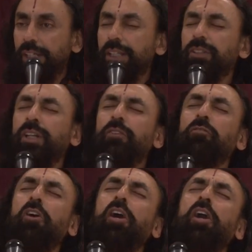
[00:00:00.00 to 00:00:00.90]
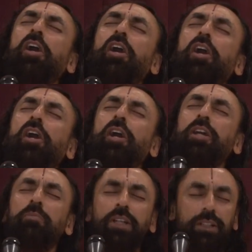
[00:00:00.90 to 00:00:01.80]
He said,
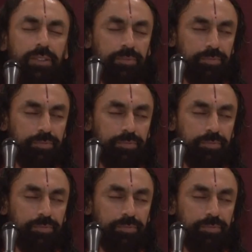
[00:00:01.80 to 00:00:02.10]
"Very big."